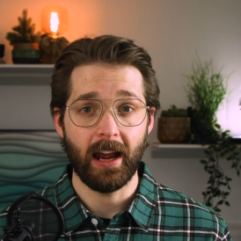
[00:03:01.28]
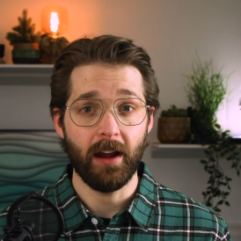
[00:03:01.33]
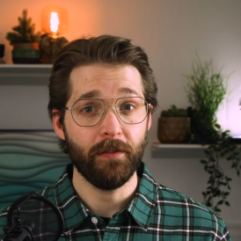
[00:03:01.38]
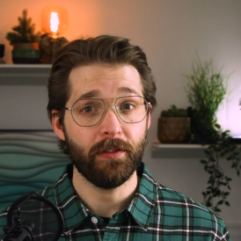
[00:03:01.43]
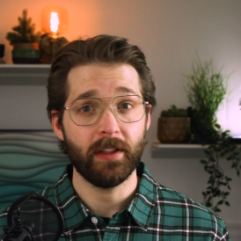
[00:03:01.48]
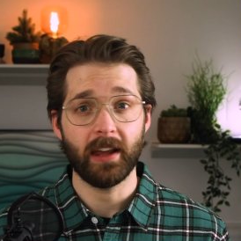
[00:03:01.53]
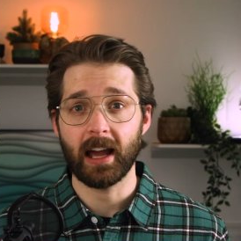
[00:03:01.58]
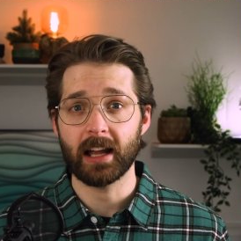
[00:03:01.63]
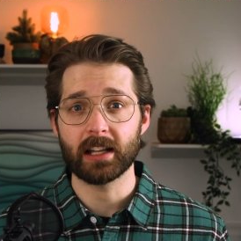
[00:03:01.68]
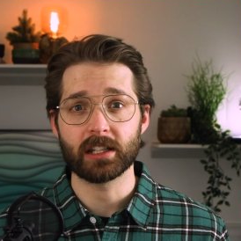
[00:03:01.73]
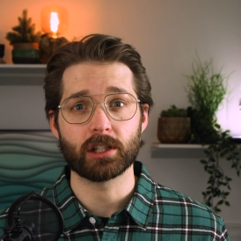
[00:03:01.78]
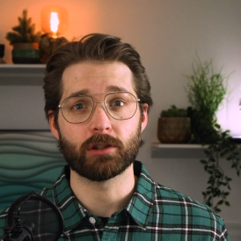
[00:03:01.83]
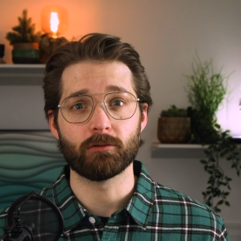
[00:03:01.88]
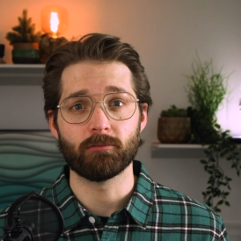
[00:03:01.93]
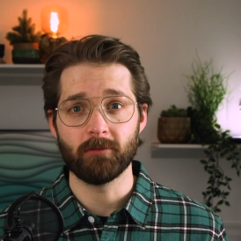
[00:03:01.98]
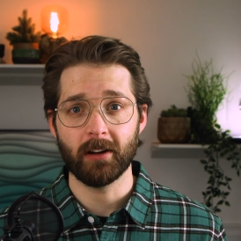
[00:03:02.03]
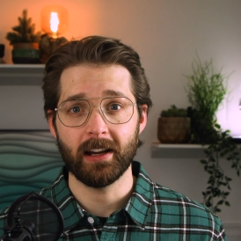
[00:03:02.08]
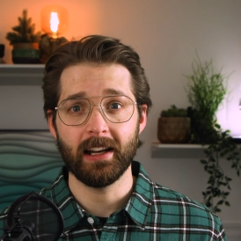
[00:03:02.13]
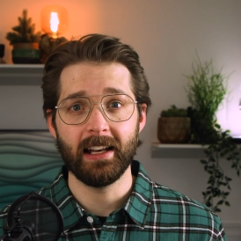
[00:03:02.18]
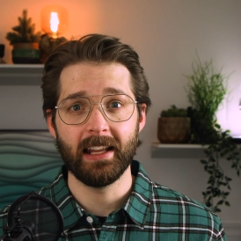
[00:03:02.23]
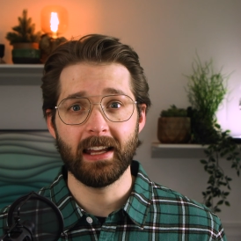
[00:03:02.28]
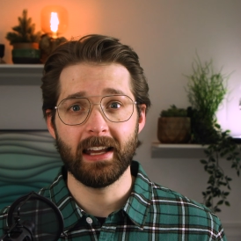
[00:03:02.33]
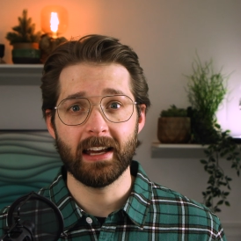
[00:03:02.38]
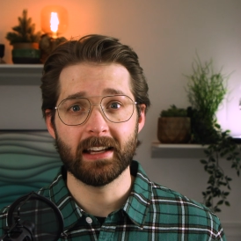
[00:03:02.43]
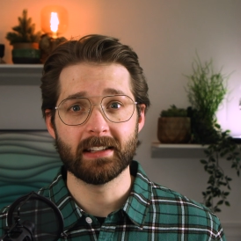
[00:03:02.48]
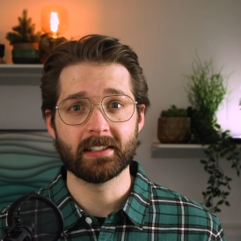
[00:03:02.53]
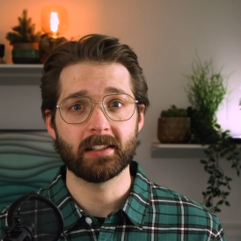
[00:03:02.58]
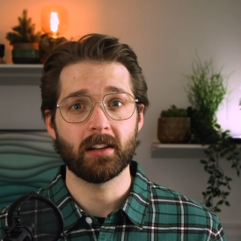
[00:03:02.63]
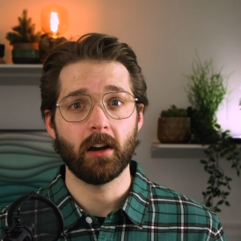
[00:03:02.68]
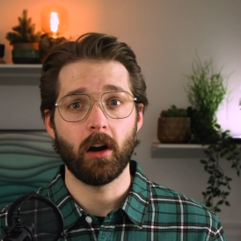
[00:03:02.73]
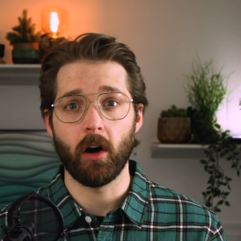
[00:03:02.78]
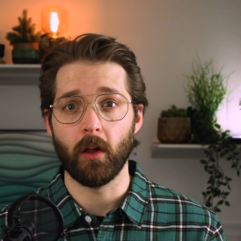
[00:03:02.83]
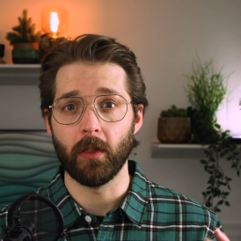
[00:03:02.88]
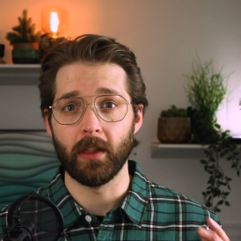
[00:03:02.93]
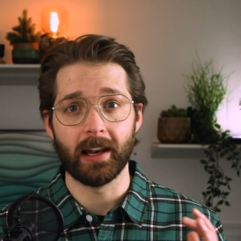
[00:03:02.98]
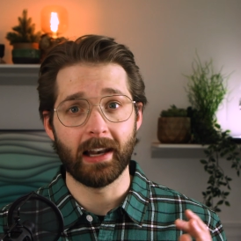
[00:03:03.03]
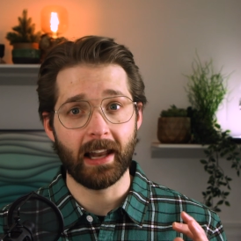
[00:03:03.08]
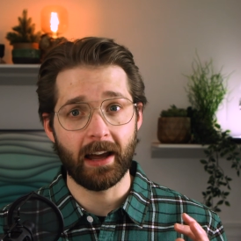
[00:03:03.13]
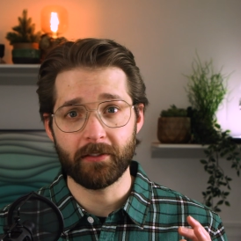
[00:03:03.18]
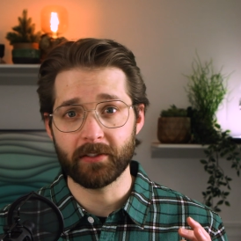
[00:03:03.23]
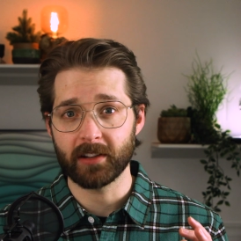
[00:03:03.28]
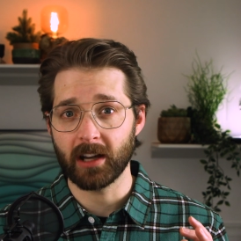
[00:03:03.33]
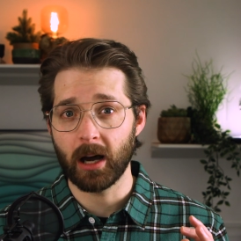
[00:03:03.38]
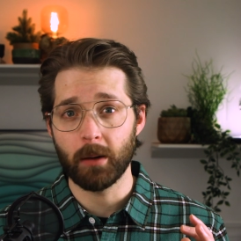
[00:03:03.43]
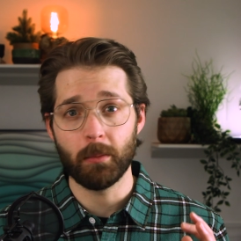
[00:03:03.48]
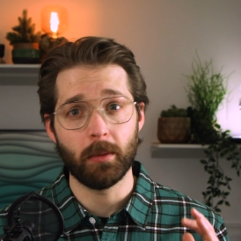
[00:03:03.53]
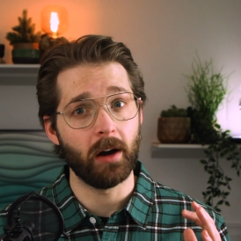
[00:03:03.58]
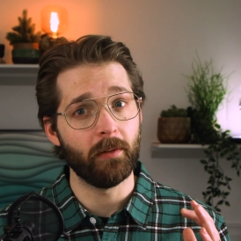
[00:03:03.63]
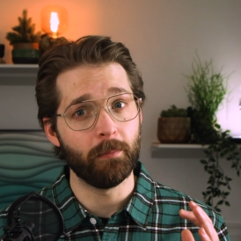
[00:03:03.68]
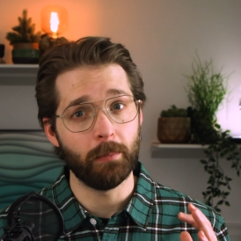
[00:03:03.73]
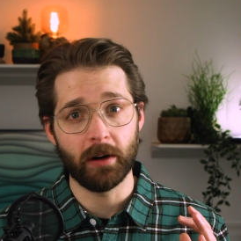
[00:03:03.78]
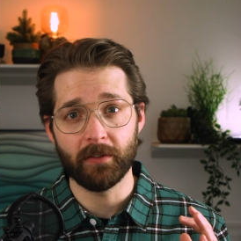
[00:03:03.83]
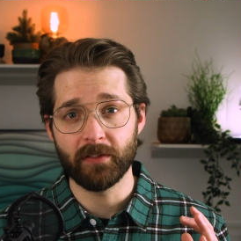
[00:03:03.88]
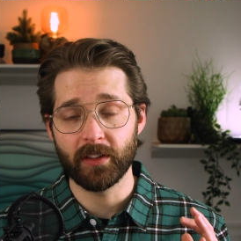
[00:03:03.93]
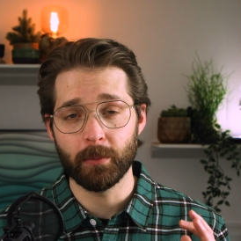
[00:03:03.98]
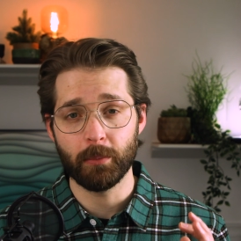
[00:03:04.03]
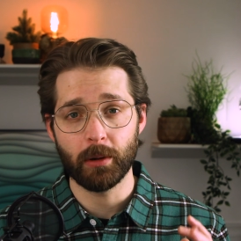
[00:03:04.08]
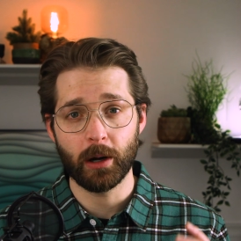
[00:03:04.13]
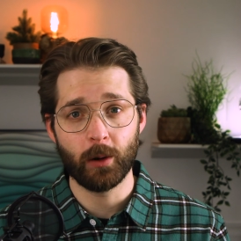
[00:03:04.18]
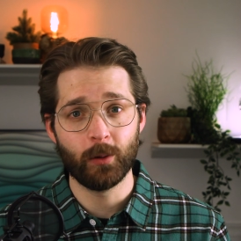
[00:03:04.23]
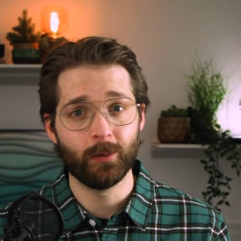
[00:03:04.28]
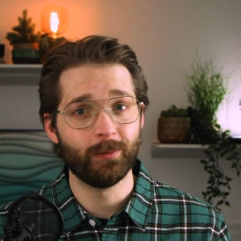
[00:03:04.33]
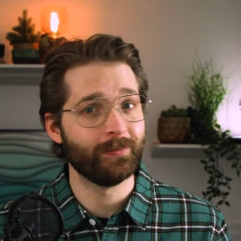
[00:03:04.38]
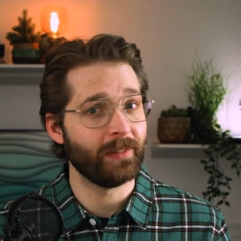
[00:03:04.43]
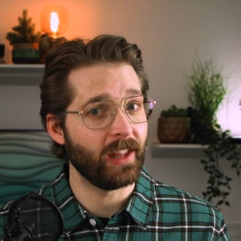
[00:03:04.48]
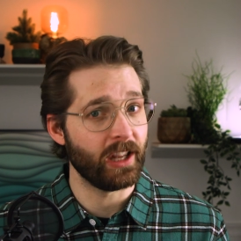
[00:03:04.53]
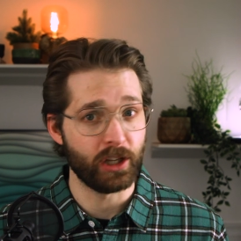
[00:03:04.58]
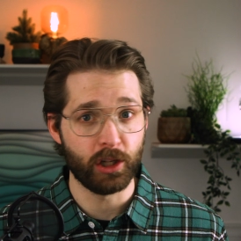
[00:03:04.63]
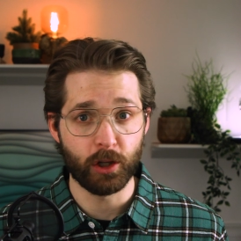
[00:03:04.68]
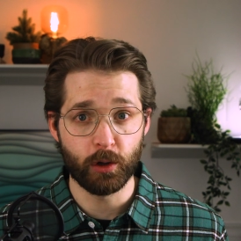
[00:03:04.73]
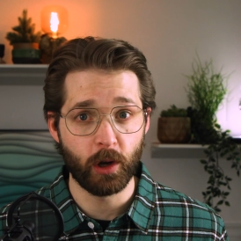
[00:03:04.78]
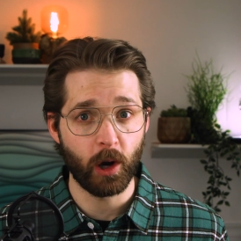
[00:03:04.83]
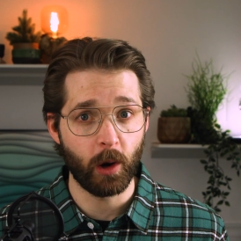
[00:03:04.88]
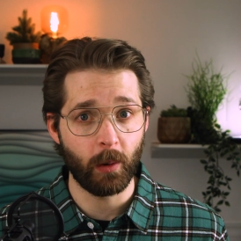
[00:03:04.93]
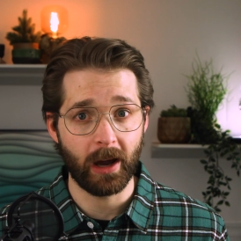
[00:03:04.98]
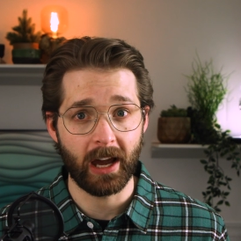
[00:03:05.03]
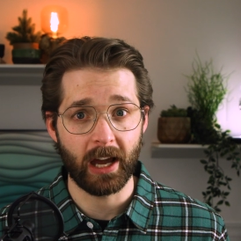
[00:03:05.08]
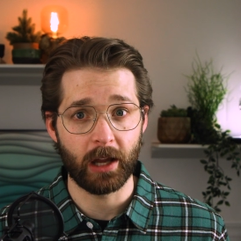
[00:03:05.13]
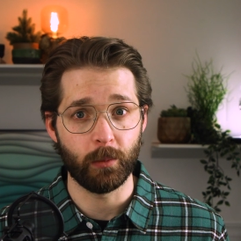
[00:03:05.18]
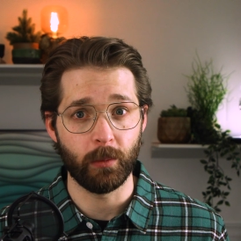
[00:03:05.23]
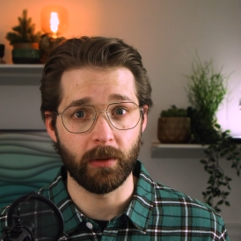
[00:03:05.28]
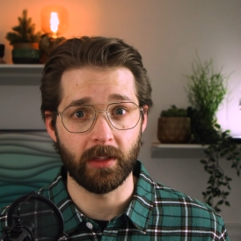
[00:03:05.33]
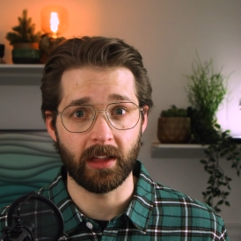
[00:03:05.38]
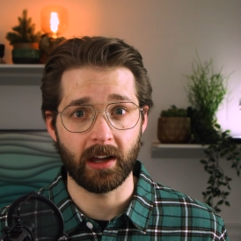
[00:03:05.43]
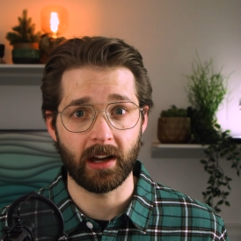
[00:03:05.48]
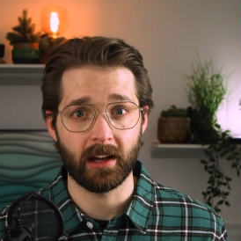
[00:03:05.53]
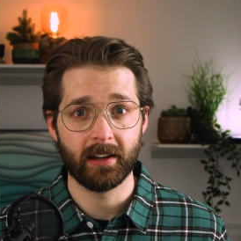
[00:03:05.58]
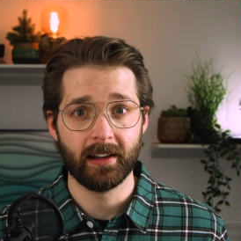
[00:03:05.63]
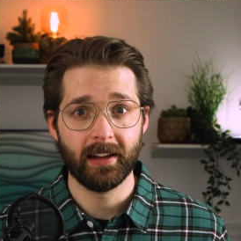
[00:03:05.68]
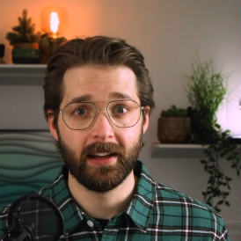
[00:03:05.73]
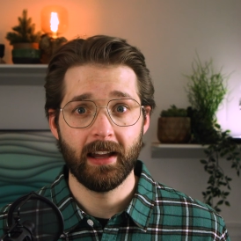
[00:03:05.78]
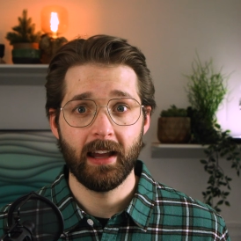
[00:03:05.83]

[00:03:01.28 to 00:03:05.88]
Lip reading: If the answer really is on the left arm above the bone, then you go ahead with that.